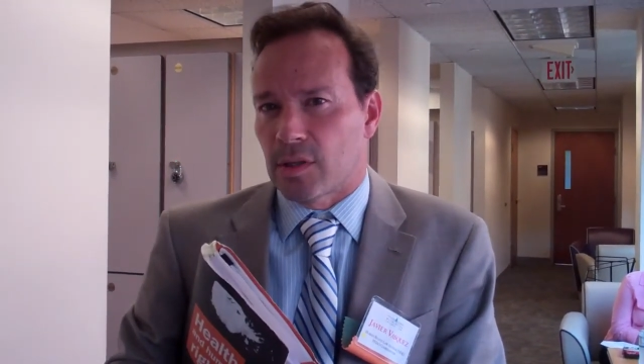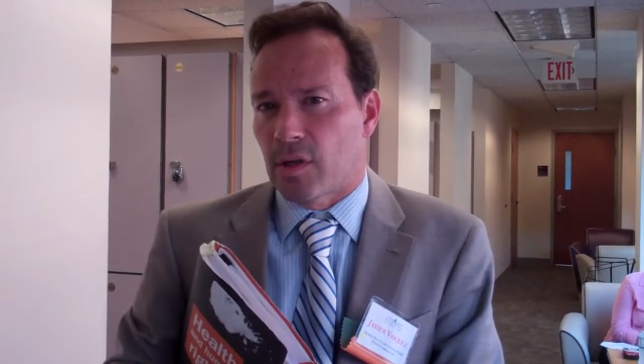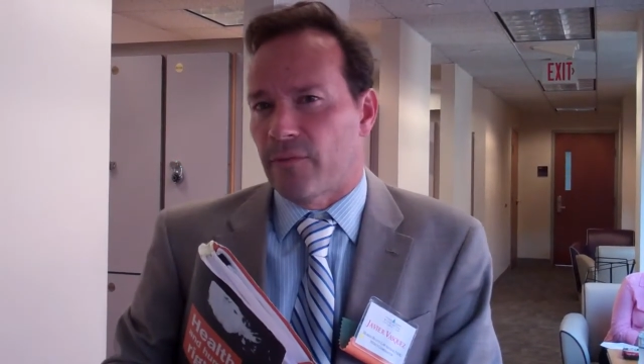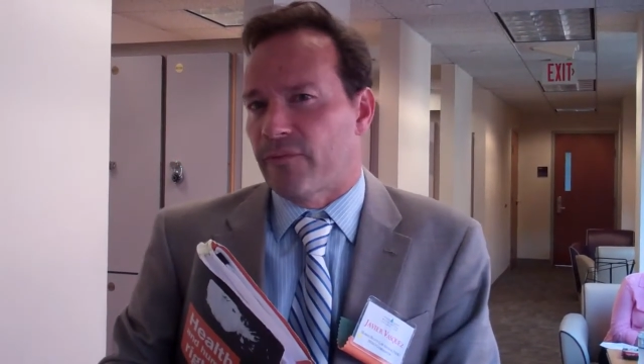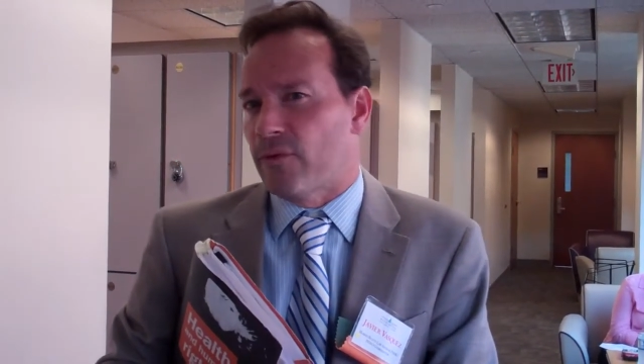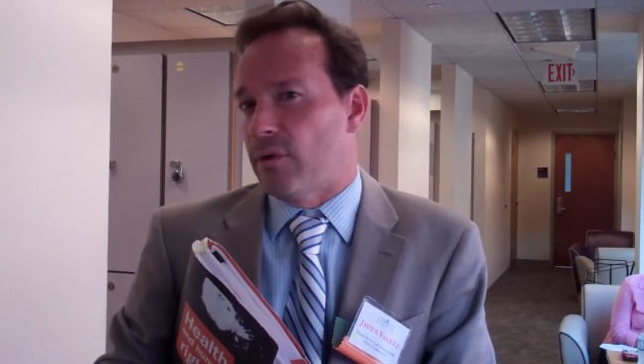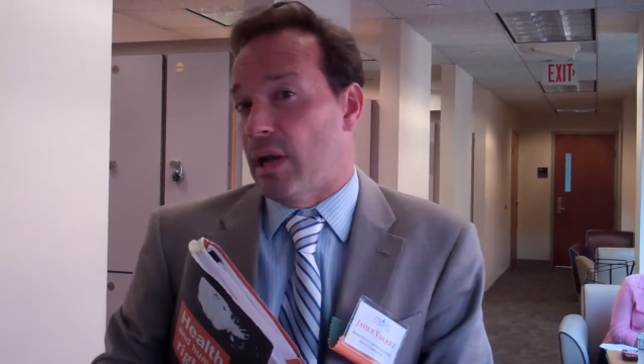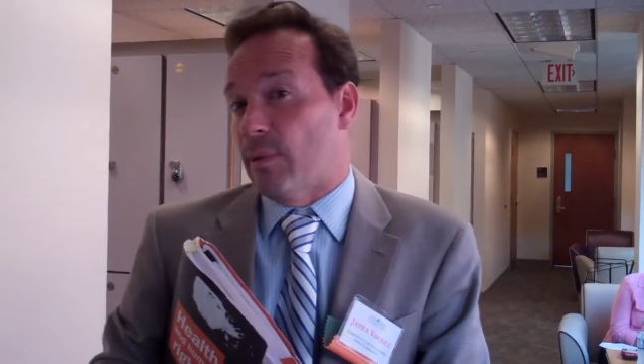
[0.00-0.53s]

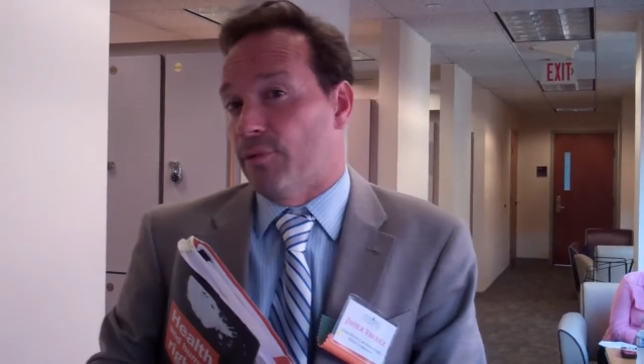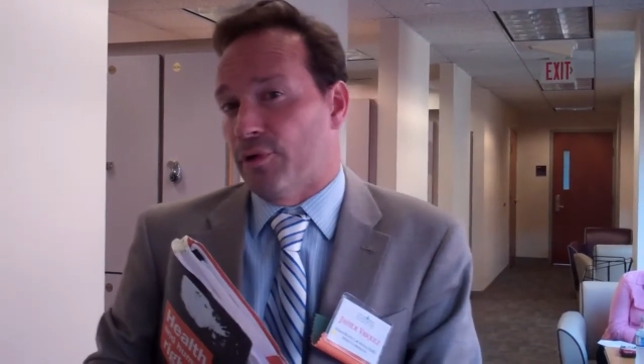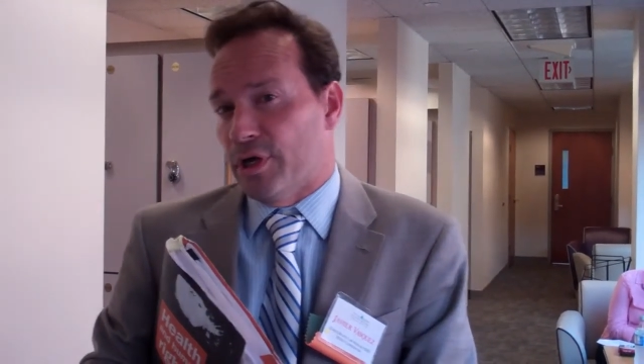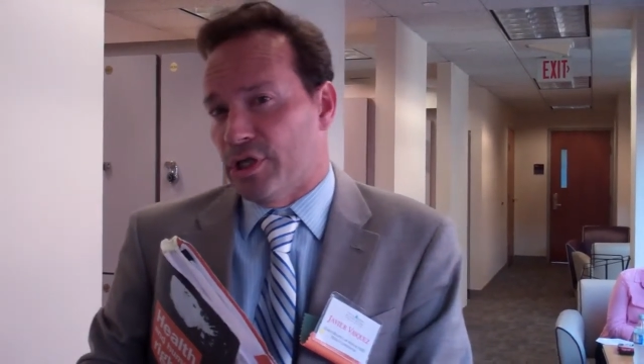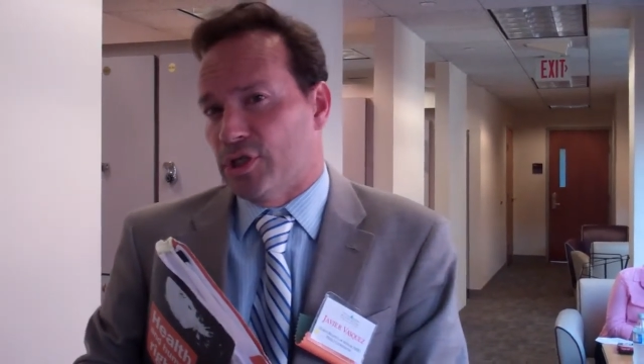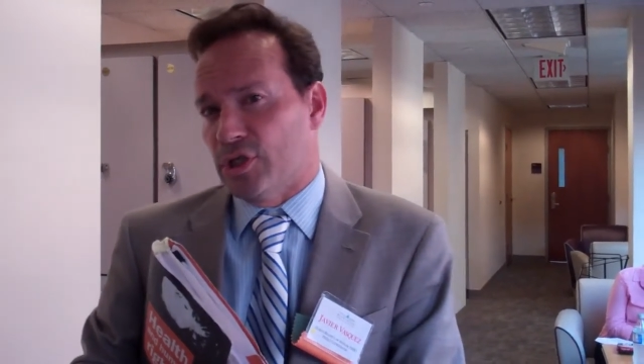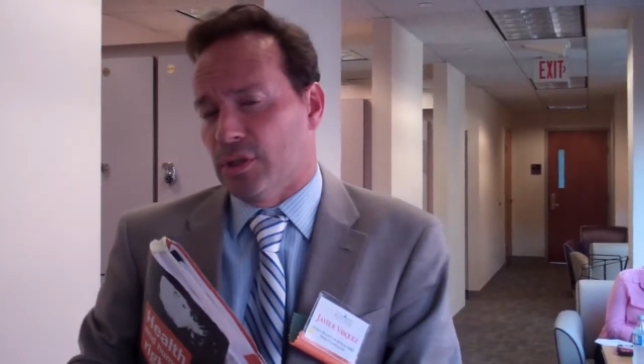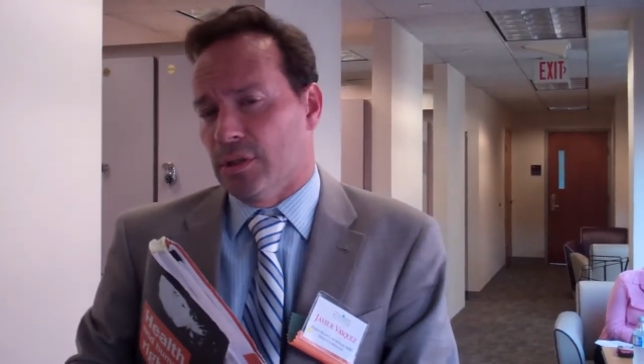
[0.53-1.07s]
of
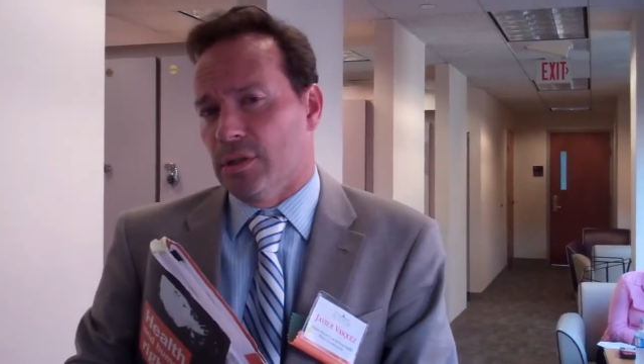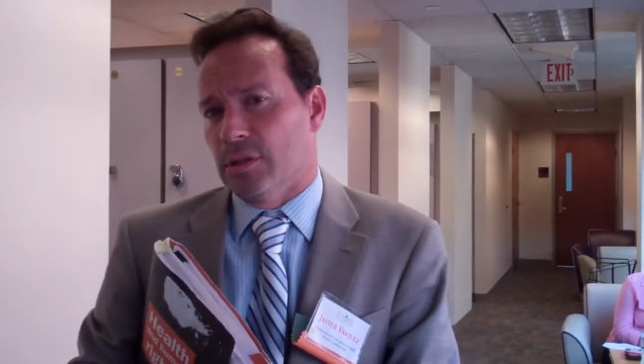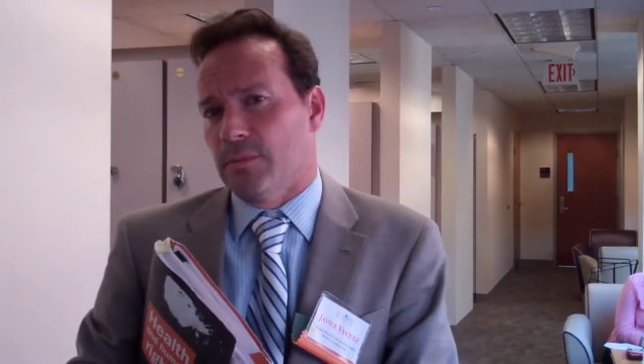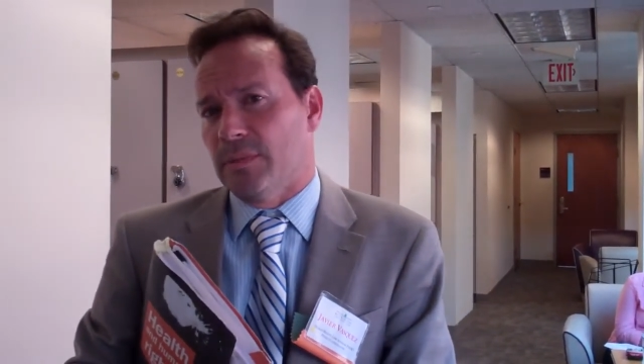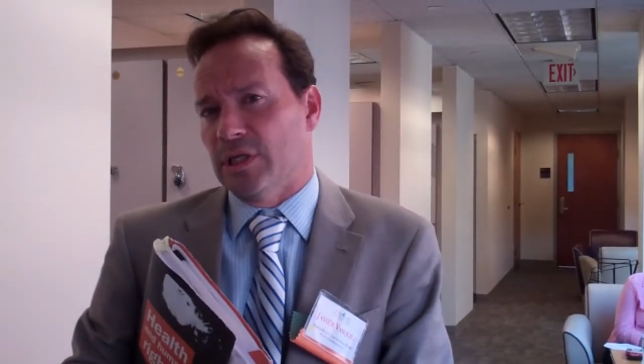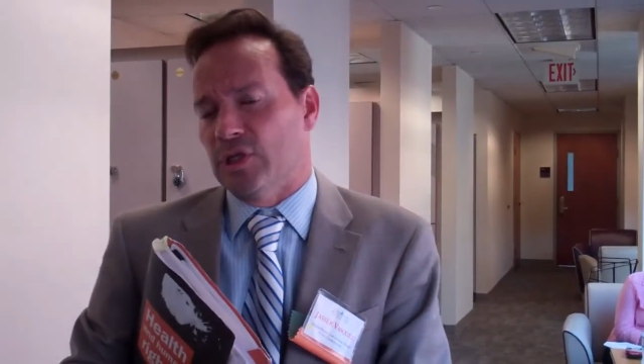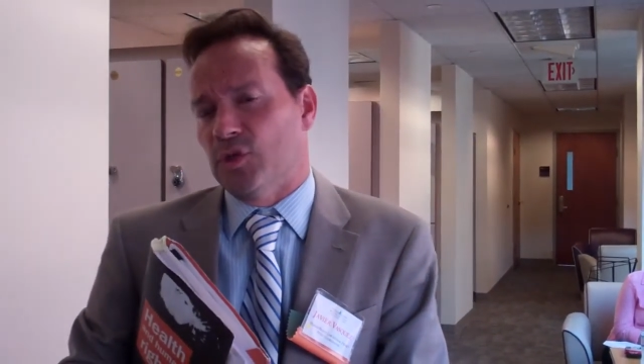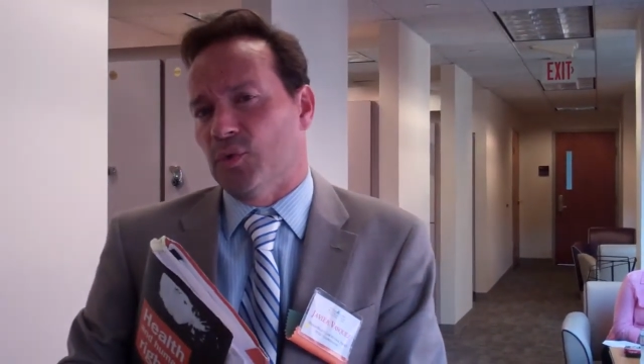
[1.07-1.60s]
collaboration
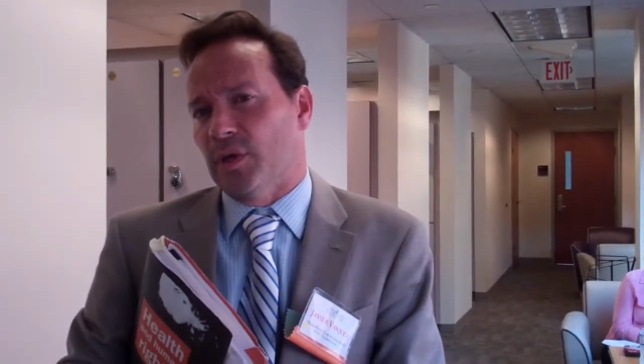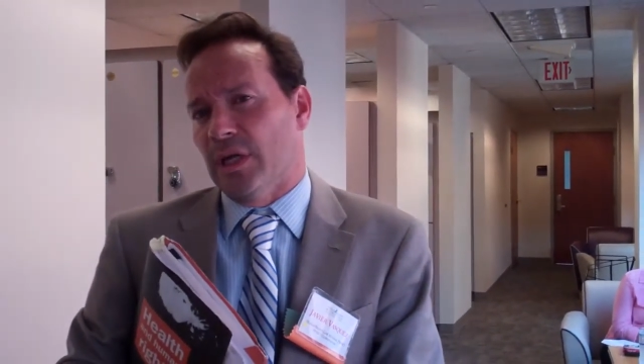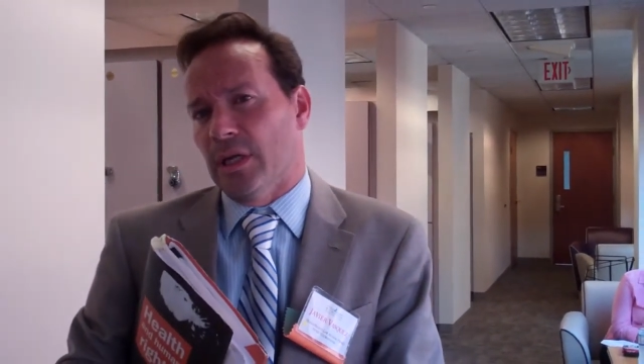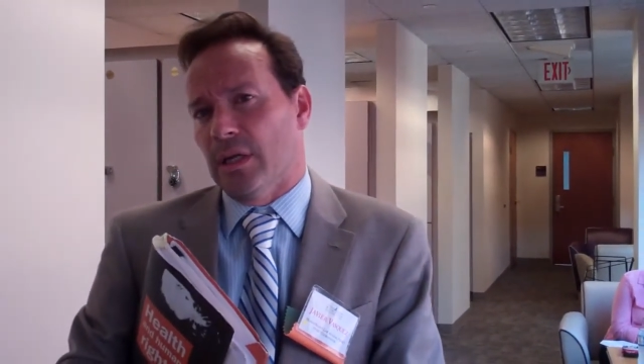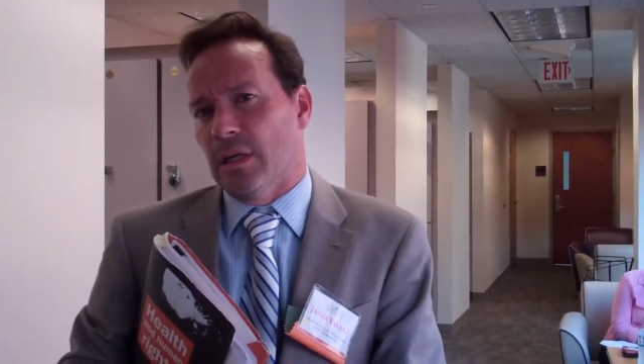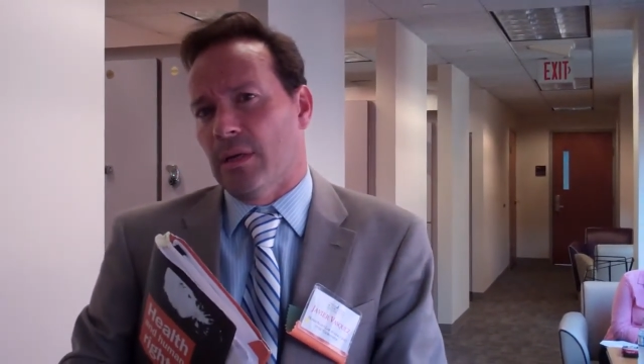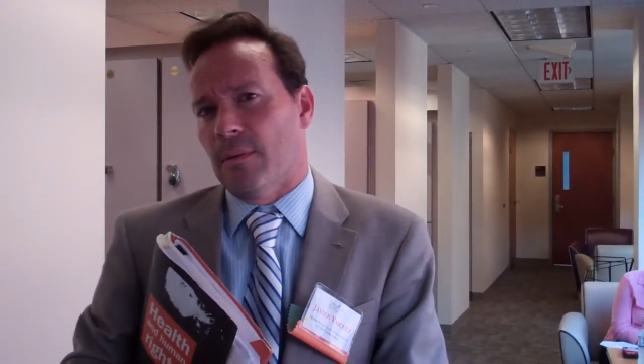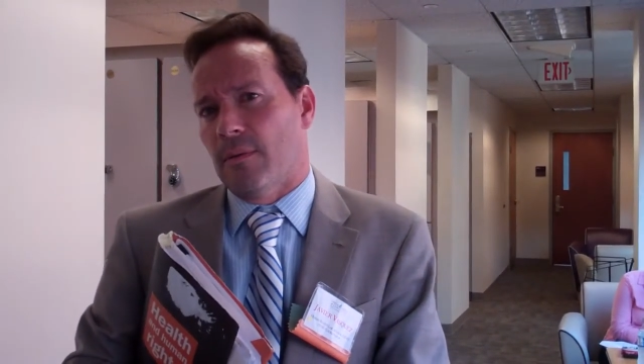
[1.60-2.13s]

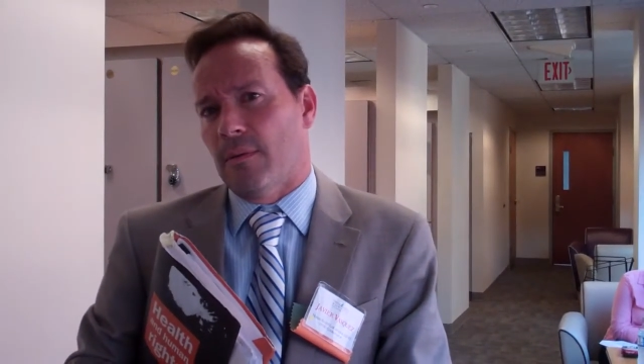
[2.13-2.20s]
between